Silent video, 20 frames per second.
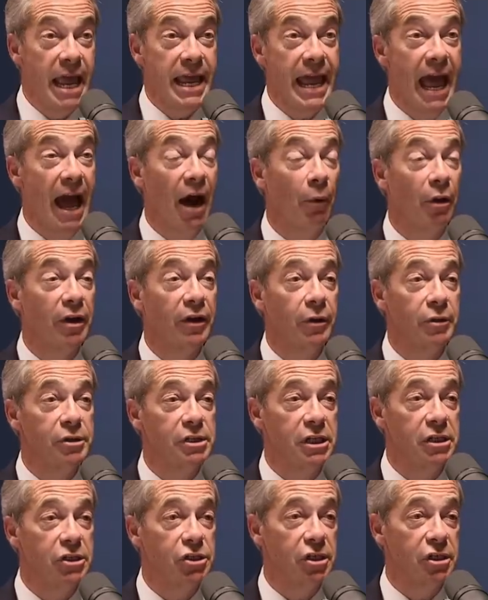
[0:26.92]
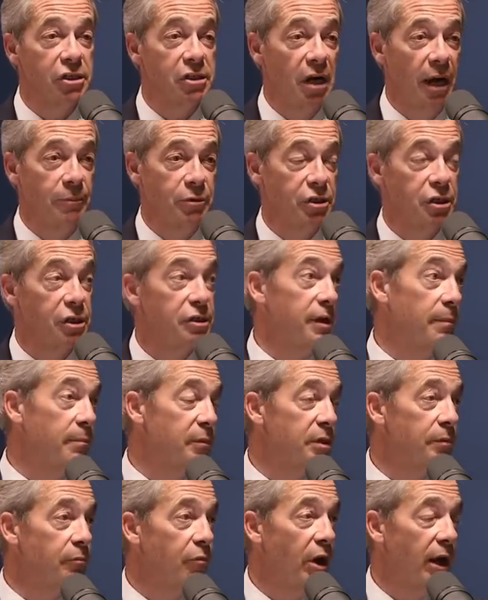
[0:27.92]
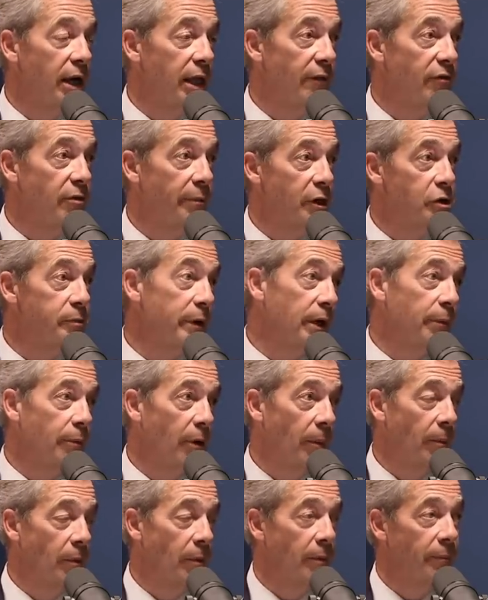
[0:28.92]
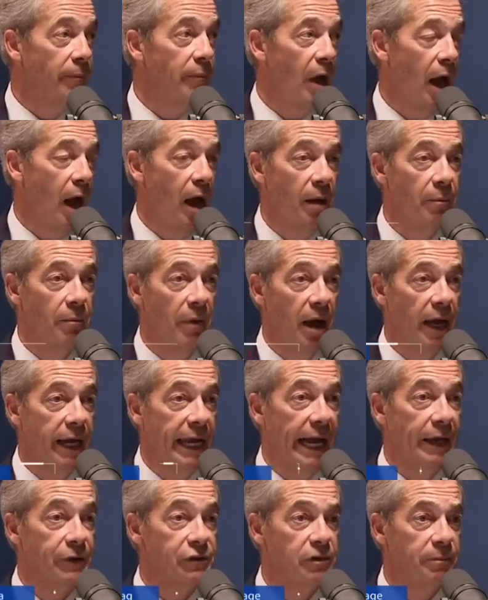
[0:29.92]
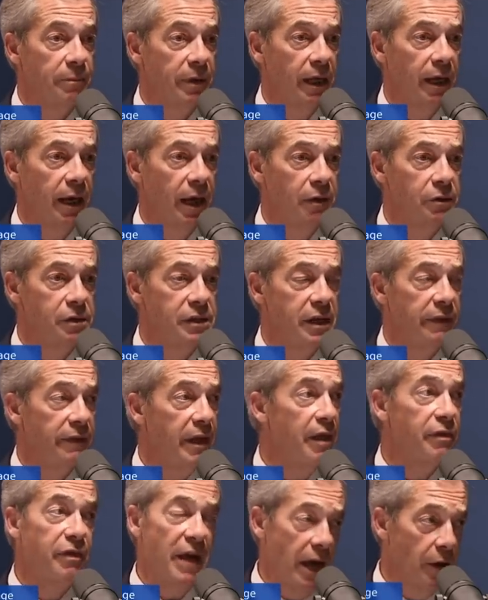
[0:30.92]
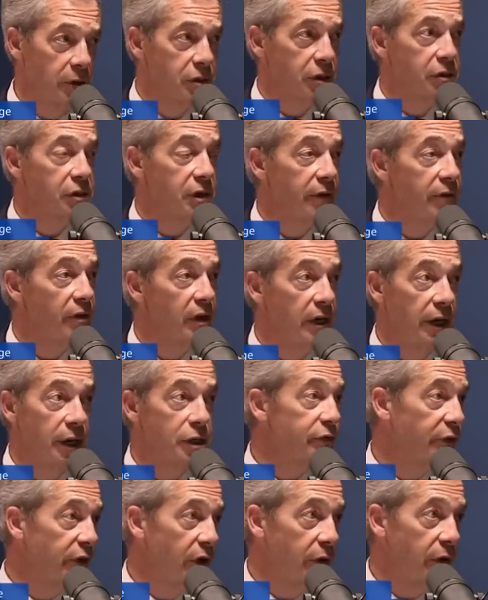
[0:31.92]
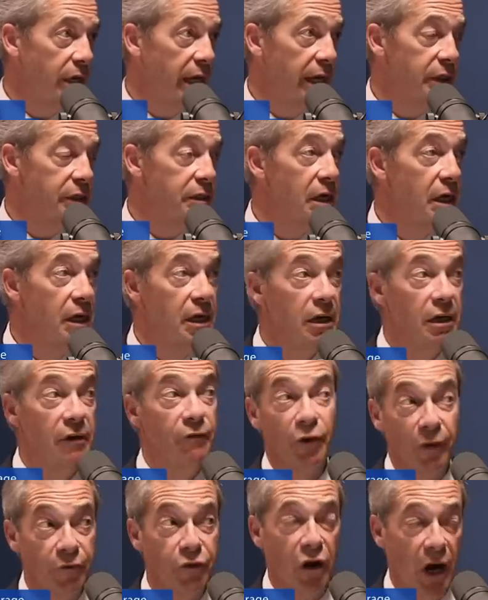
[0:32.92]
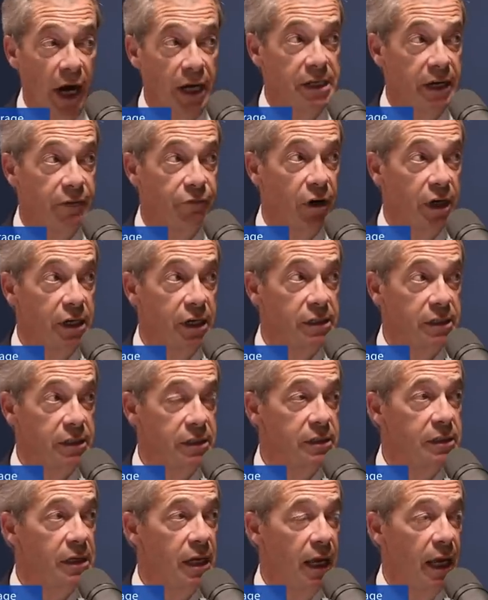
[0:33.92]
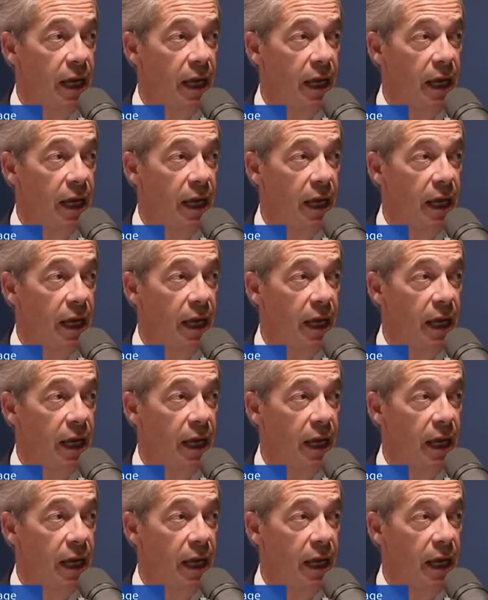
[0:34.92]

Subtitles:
Yeah, well, of course, I'm just a symptom, really, of a much bigger problem. Accounts have been closed in their thousands over the last few years for a variety of reasons.